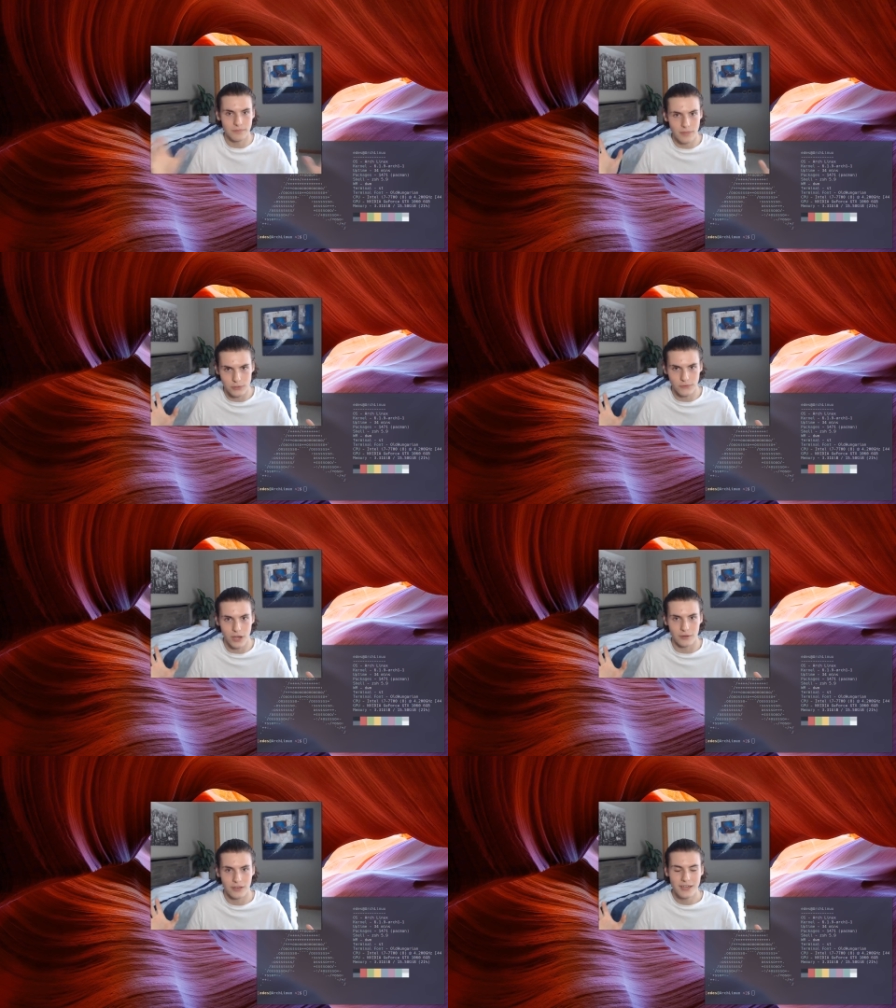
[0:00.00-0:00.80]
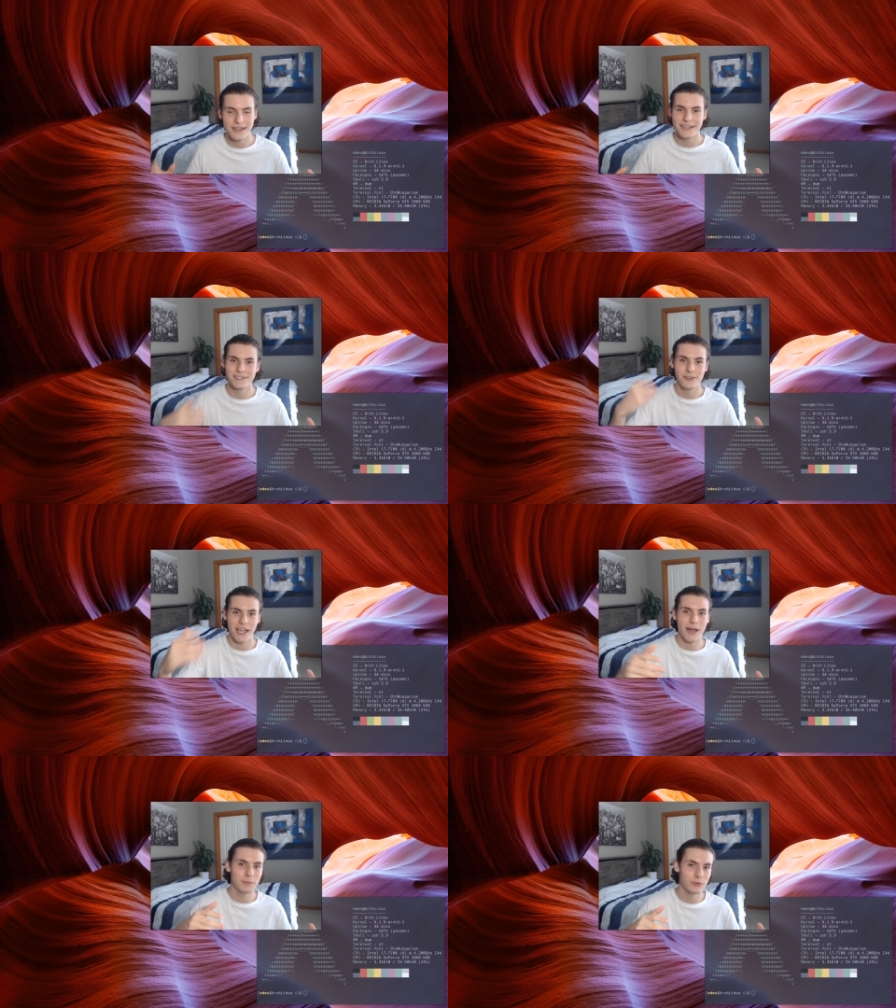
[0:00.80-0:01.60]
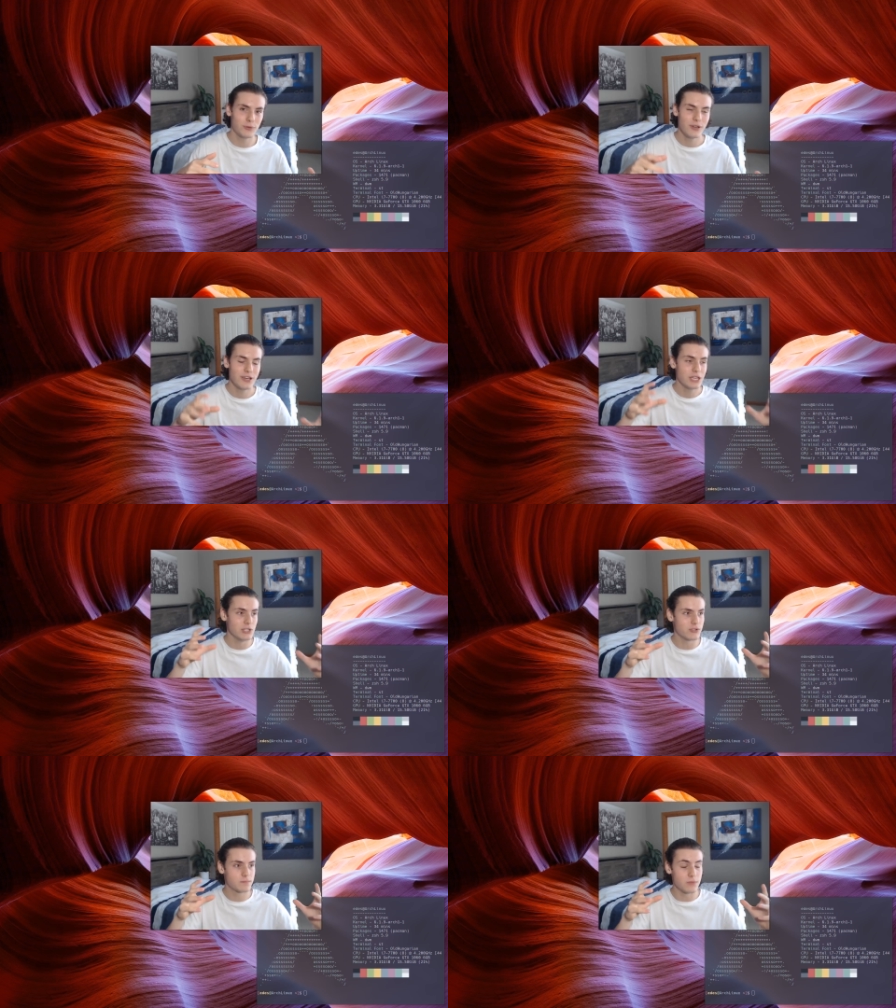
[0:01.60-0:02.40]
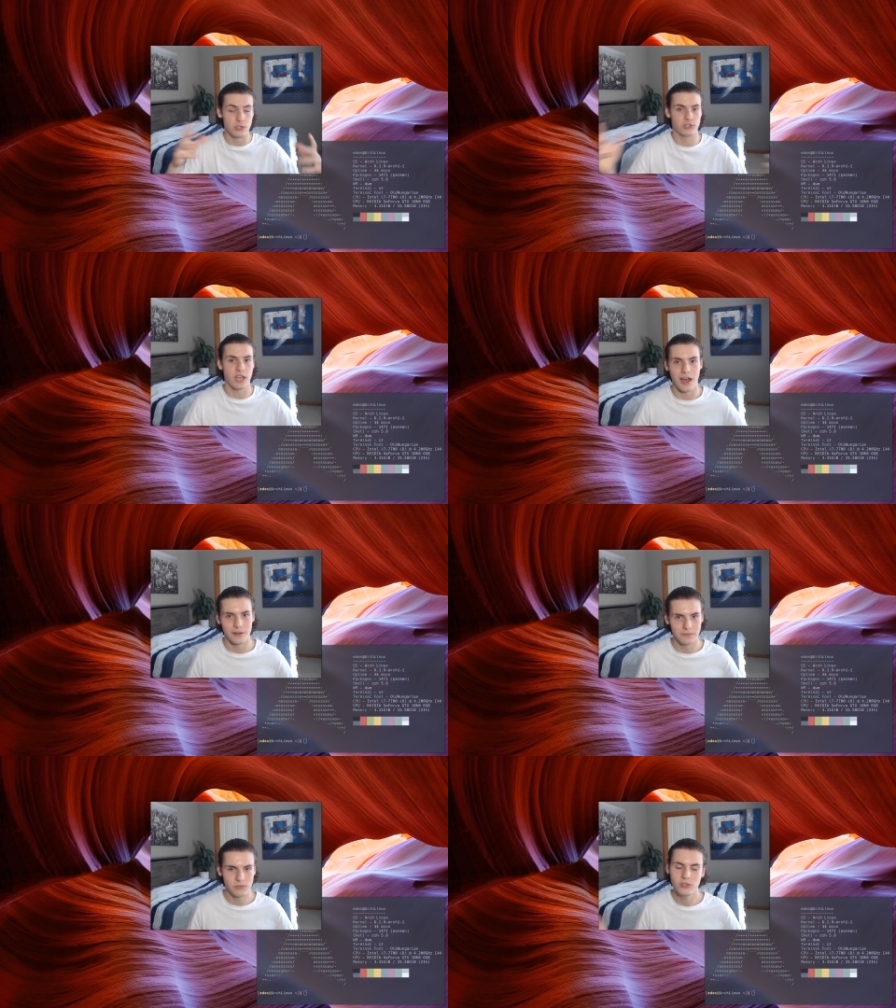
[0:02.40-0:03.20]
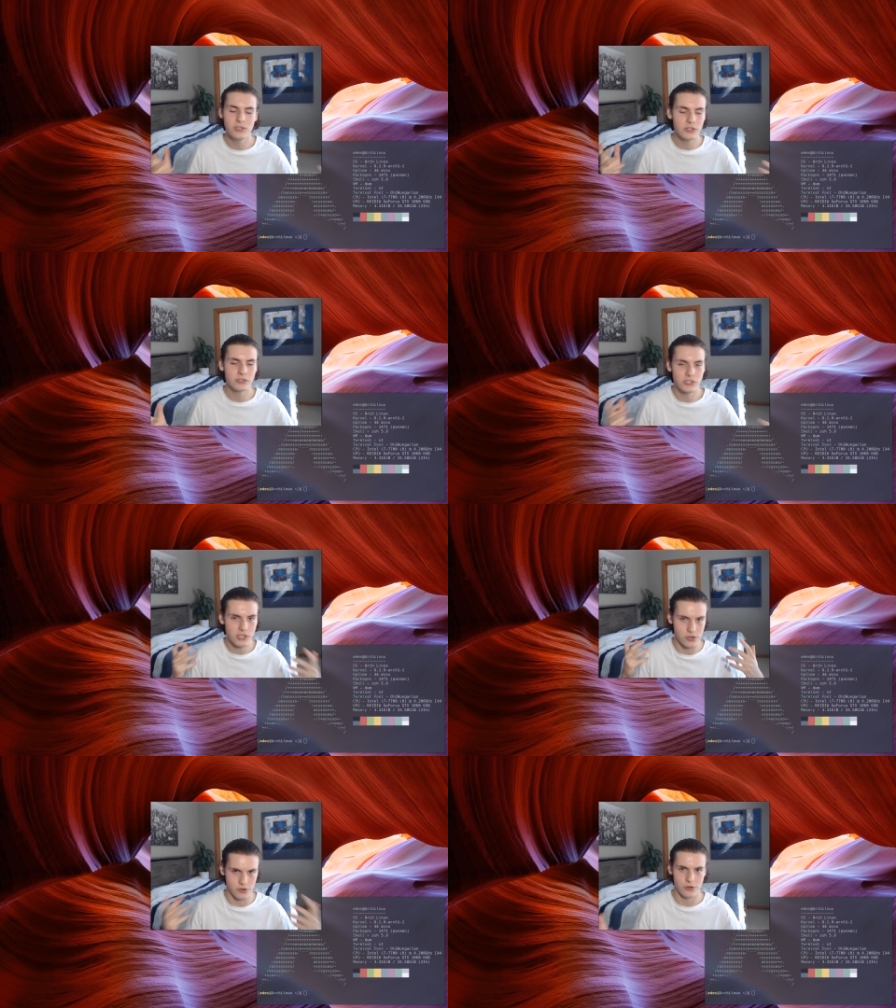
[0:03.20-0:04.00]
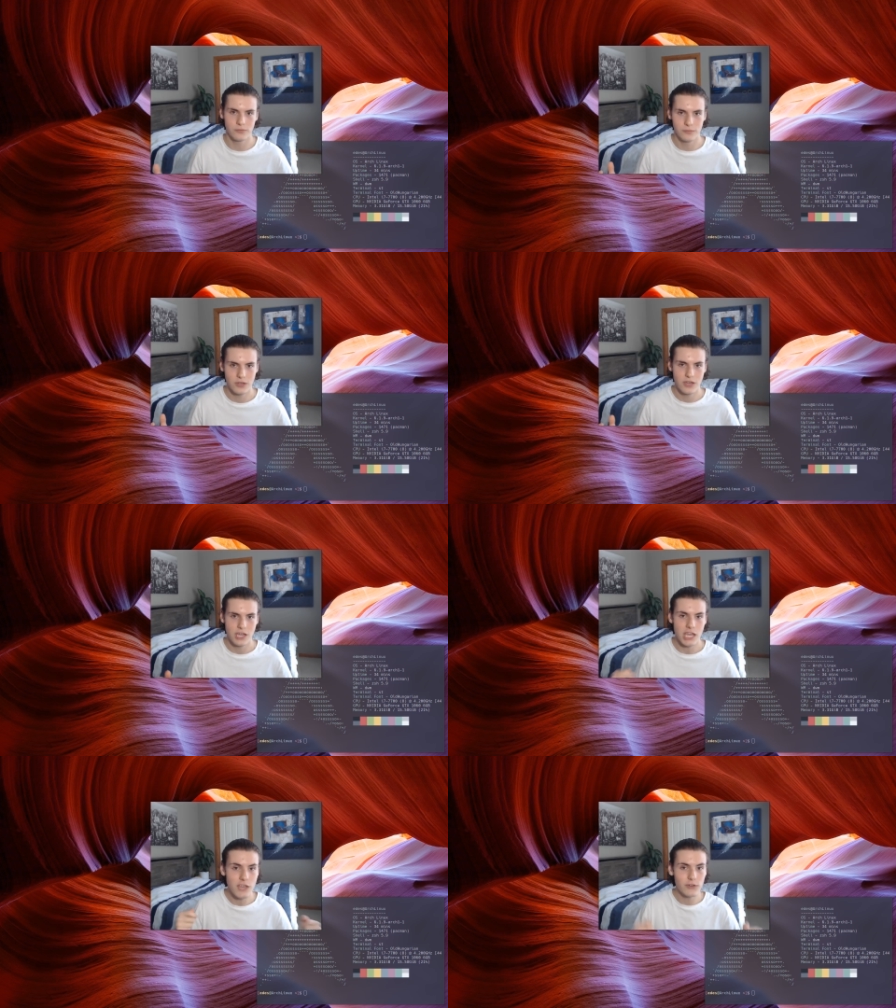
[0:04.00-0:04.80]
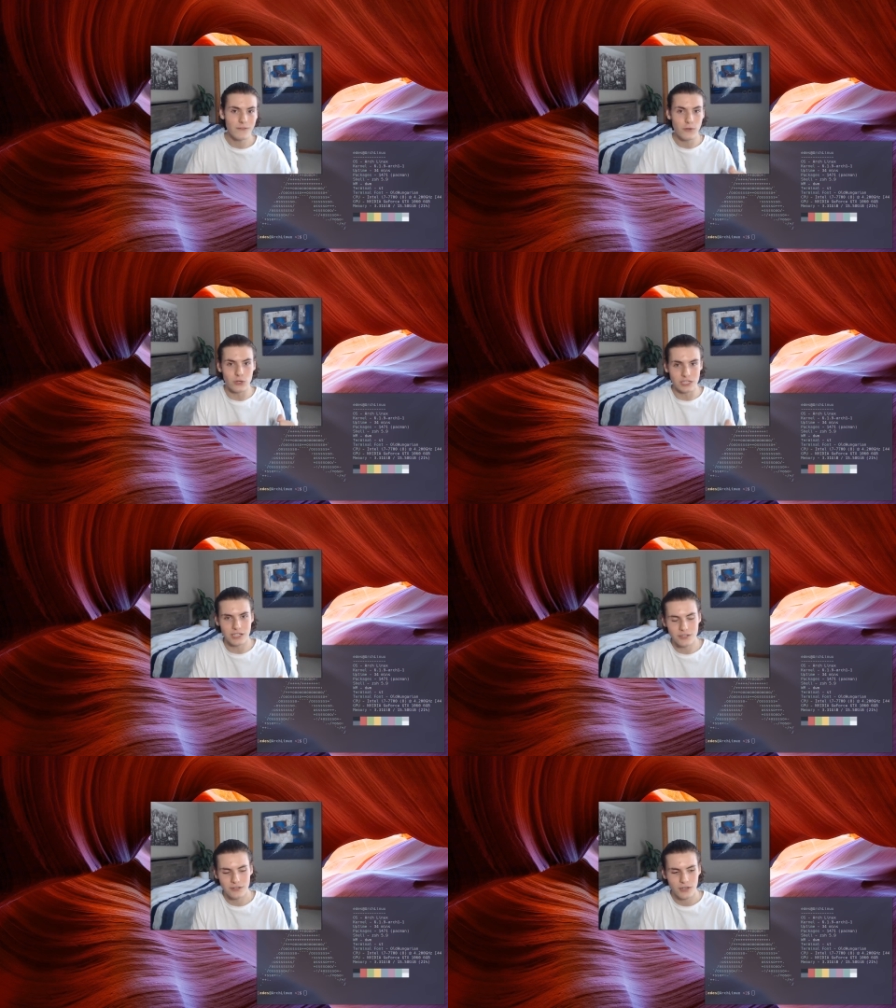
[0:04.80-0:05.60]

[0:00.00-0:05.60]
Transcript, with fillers: It was fine. It's not like Apple, you just you just can't. You literally just cannot. Even if you did,